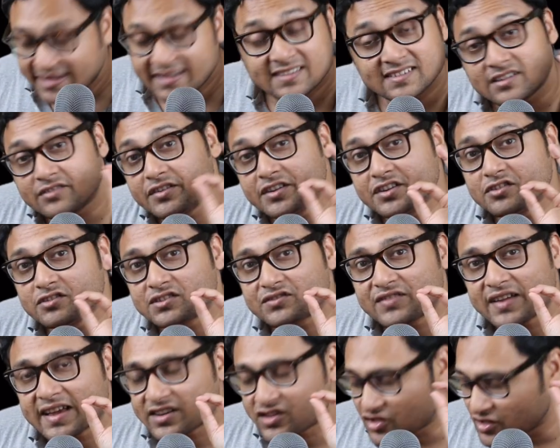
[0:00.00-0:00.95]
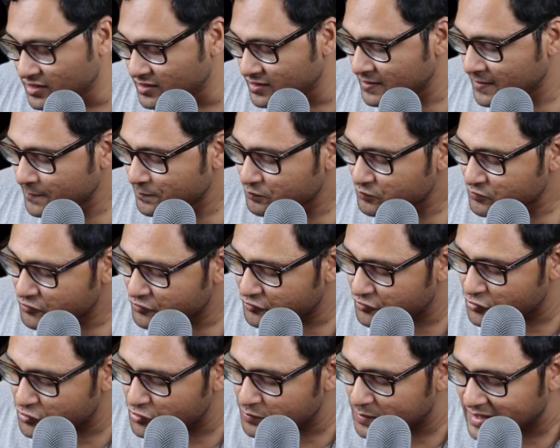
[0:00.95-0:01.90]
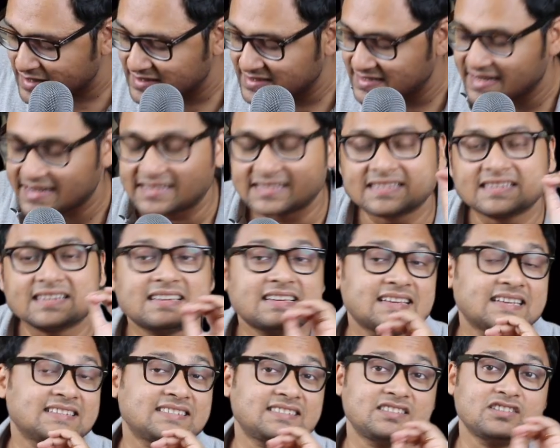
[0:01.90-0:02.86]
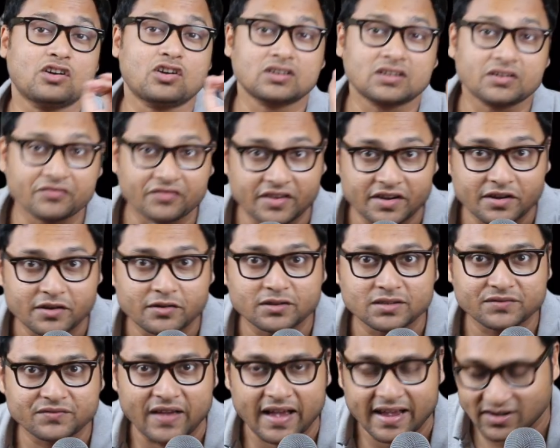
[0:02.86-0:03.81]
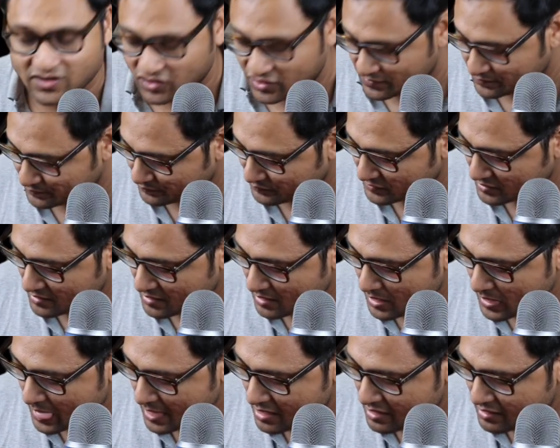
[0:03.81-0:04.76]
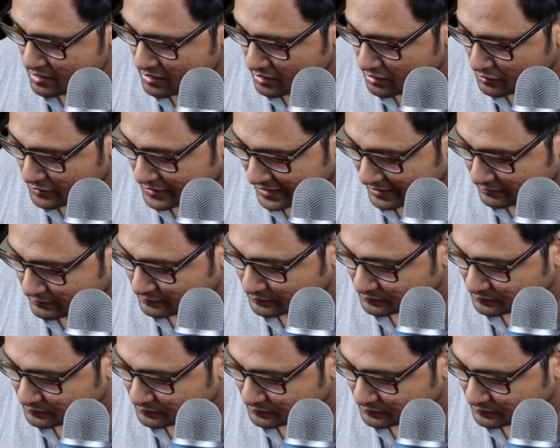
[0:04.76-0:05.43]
is a reduced fraction, 4 by 6 is not a reduced fraction. Okay,